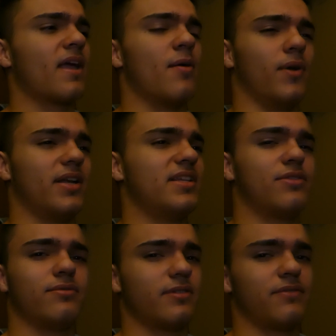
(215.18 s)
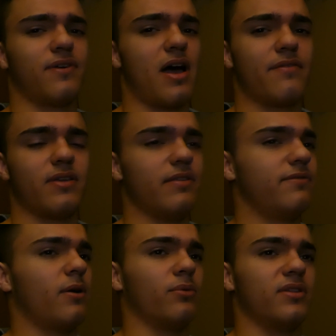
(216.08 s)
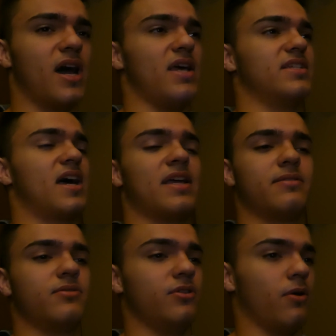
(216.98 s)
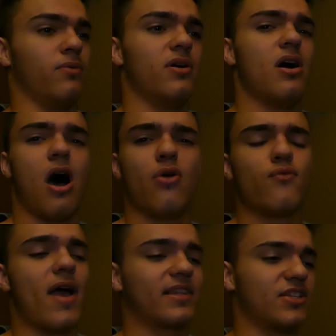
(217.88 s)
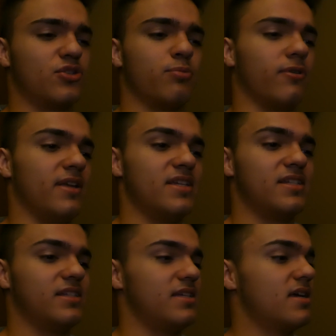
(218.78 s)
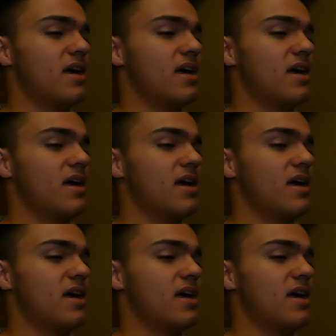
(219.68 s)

And when I did 355, it felt nice. I unracked it super easily.